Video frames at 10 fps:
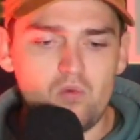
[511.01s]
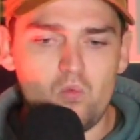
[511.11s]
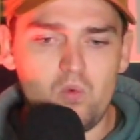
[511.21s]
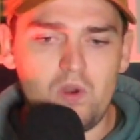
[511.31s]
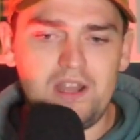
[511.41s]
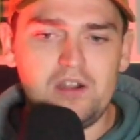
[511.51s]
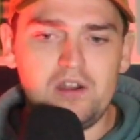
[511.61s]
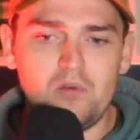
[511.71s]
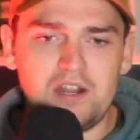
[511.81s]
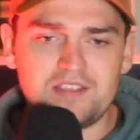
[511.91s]
where
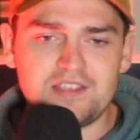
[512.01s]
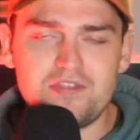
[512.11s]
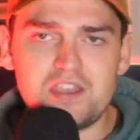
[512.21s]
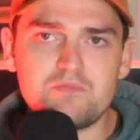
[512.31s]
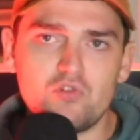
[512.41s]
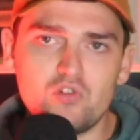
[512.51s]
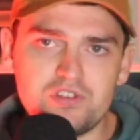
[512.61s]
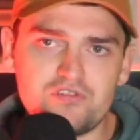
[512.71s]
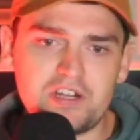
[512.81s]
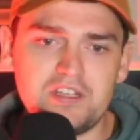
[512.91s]
whereas I think he's more
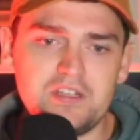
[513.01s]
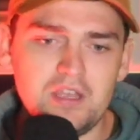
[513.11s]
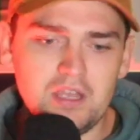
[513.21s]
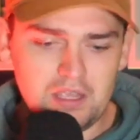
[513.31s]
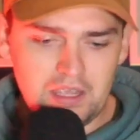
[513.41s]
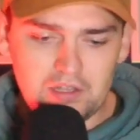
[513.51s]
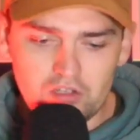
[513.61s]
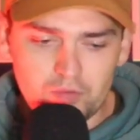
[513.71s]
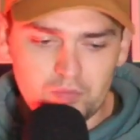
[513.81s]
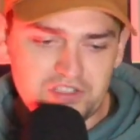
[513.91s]
restricted in the
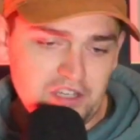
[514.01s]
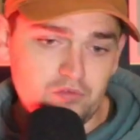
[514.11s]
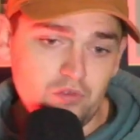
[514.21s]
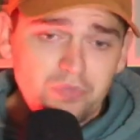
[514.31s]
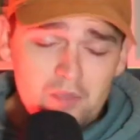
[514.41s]
number six role.